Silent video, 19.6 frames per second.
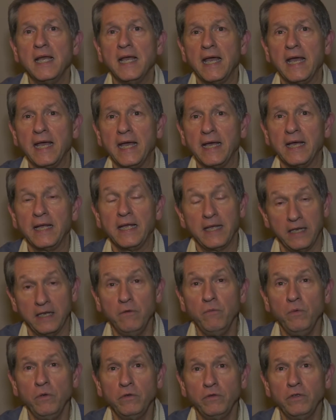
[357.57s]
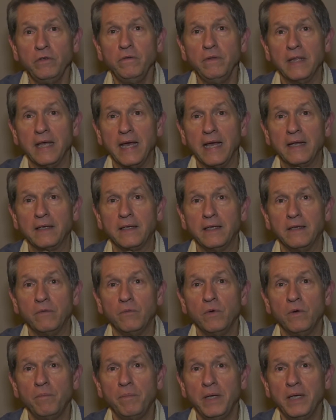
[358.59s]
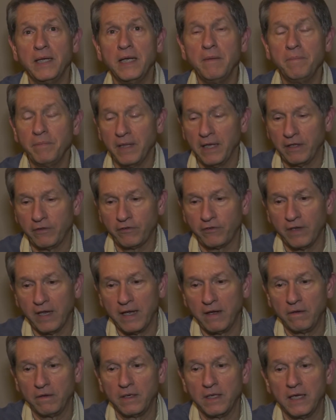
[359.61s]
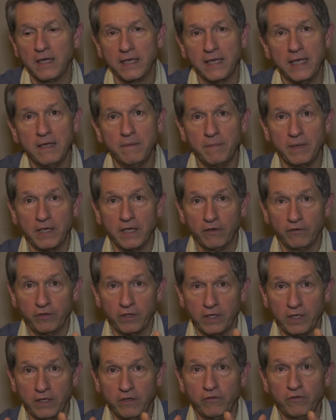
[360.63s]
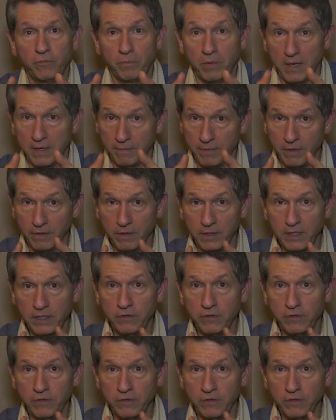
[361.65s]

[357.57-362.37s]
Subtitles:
And it will do that. It will pick up that sound, again, because it is primarily